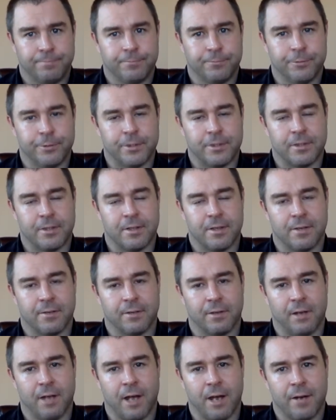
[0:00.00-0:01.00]
We see this
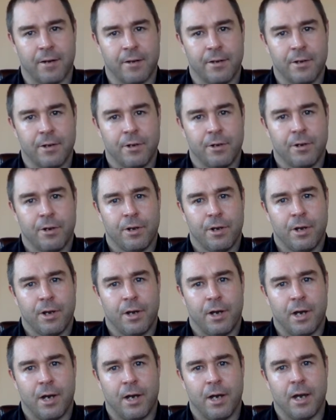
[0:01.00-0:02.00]
a lot.
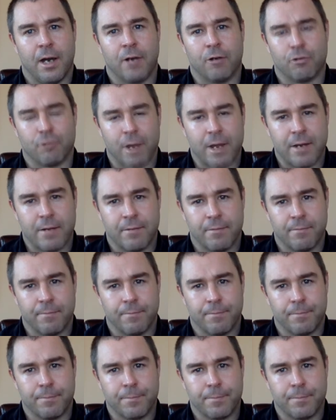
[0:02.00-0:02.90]
A great